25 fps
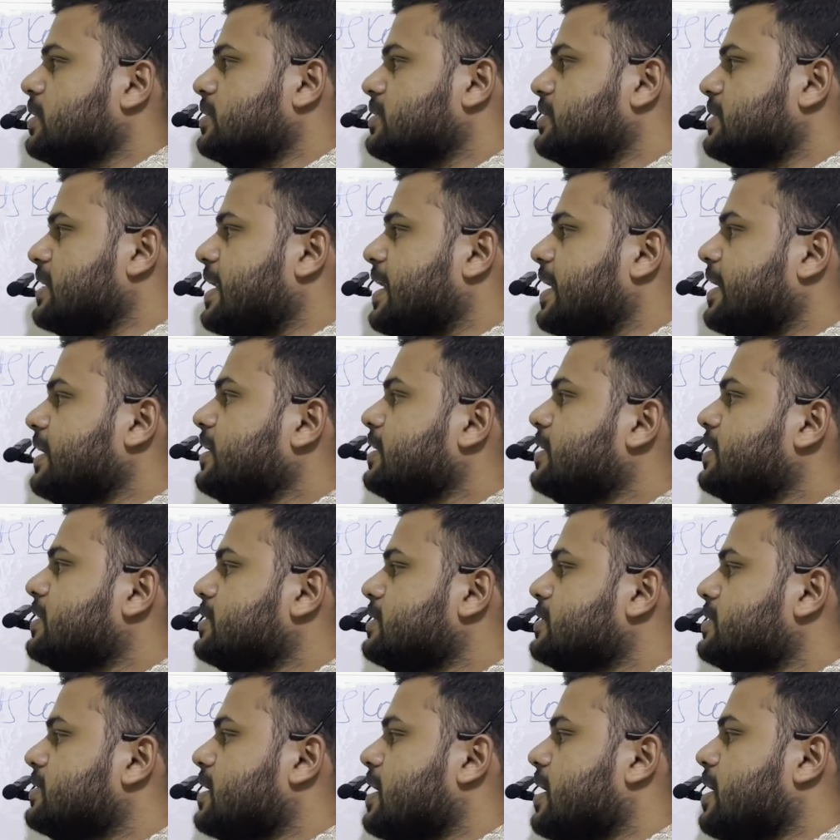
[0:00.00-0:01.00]
Select
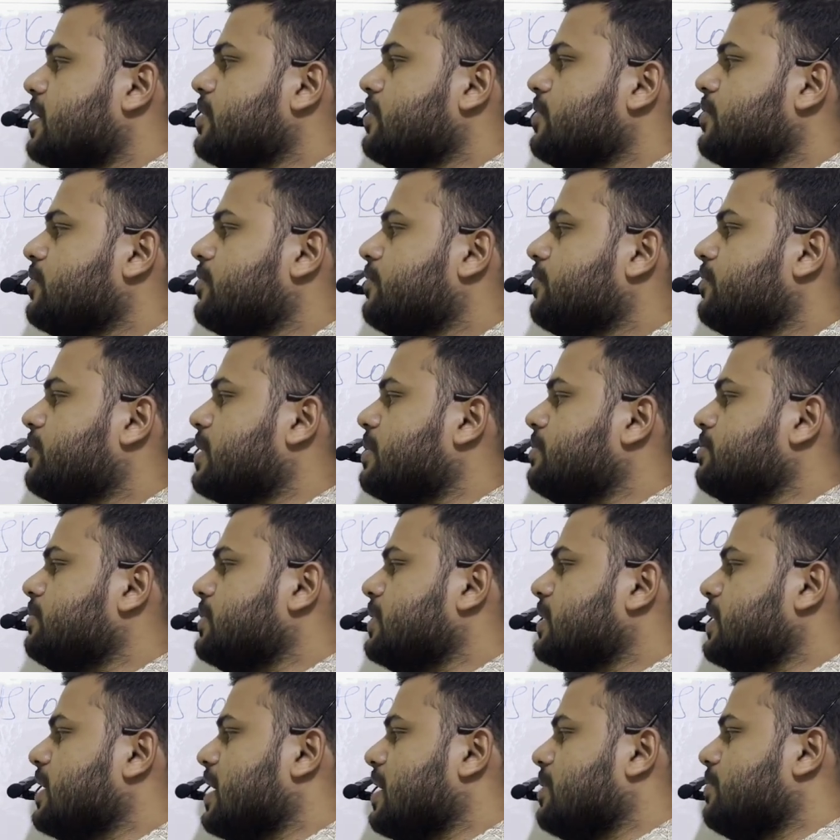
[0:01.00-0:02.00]
star
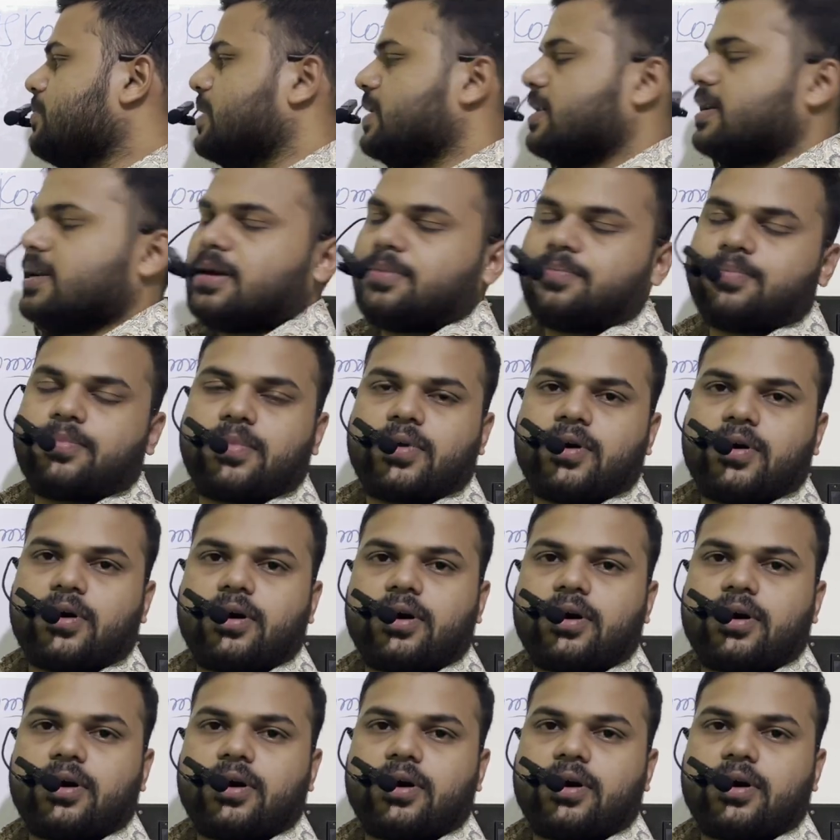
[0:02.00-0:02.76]
from table name.